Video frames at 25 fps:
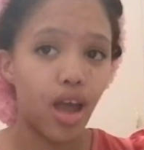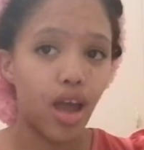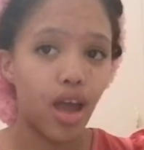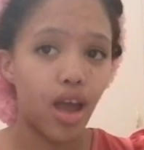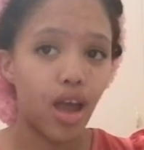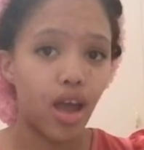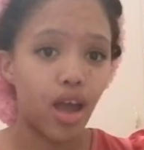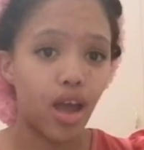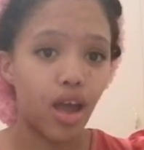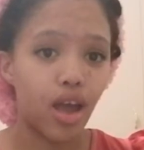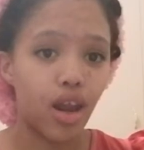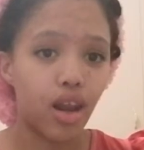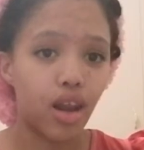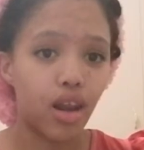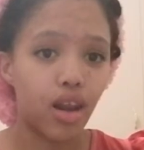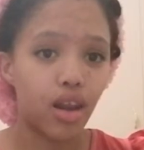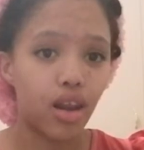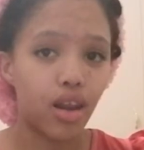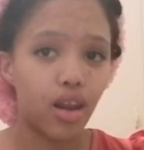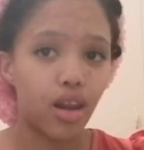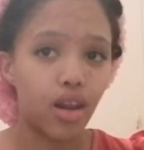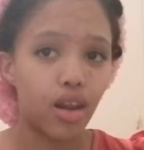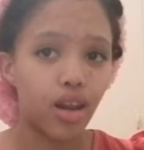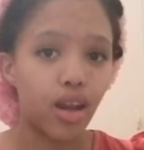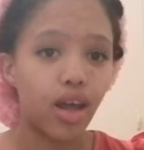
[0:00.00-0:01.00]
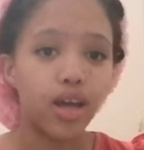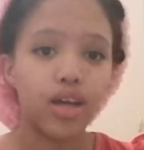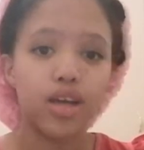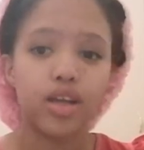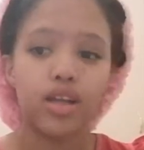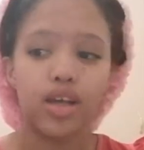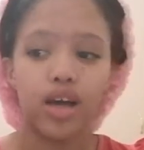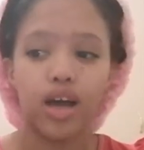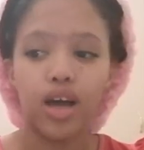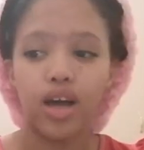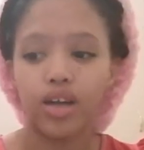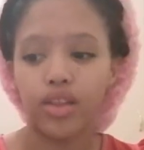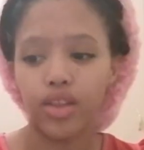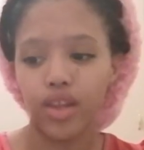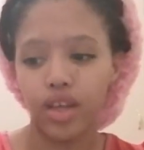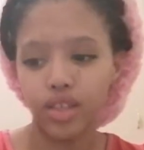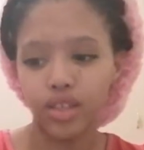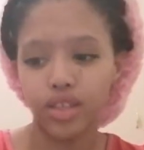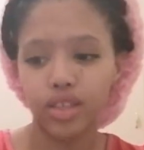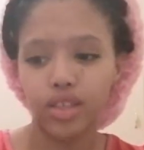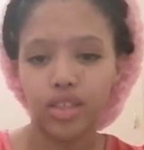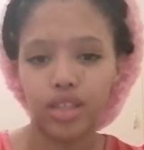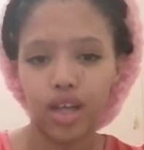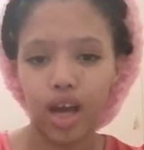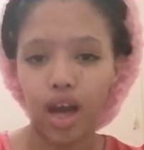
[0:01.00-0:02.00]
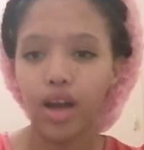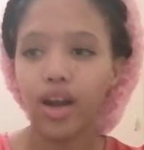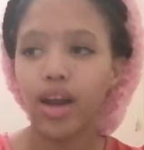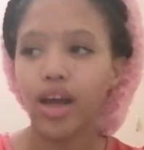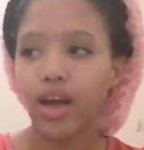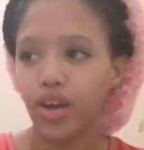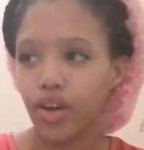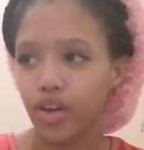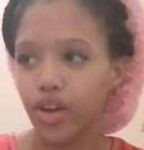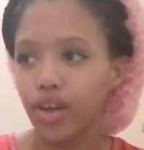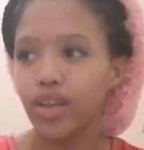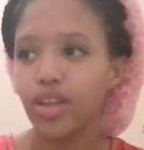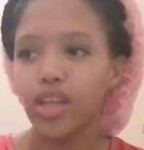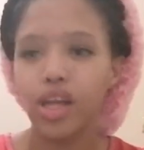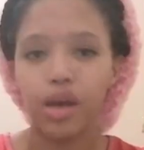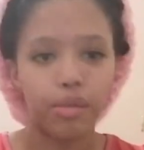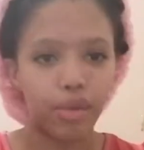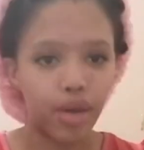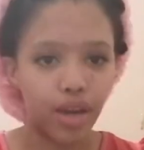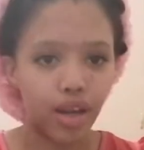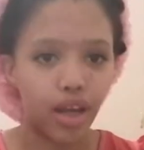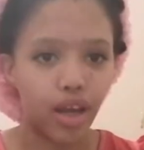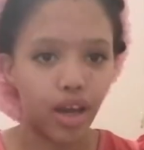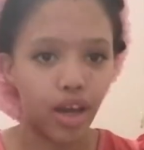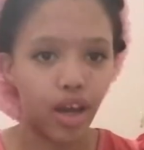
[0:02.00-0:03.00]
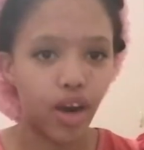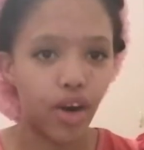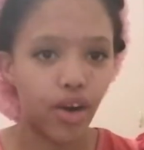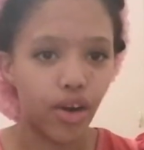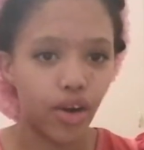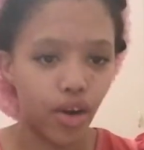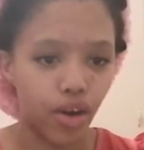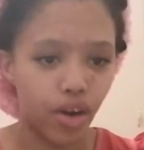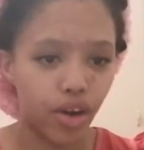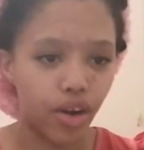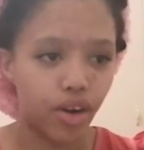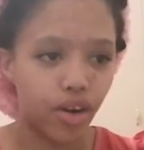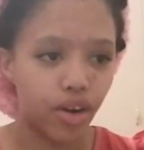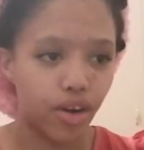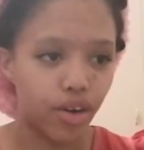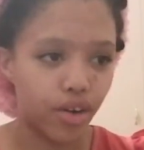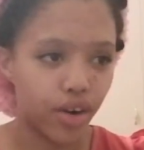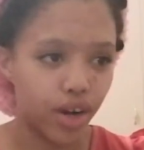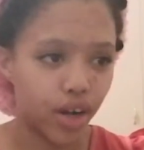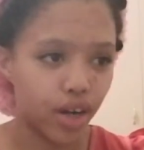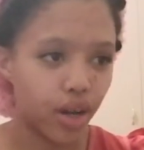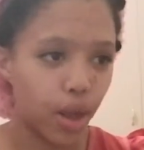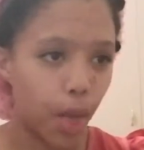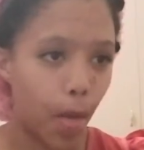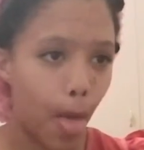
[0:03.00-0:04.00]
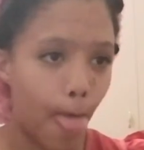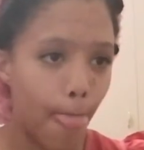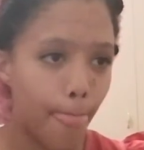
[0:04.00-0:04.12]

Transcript: And like yeah, they sit down, I greet them and I carry on, right?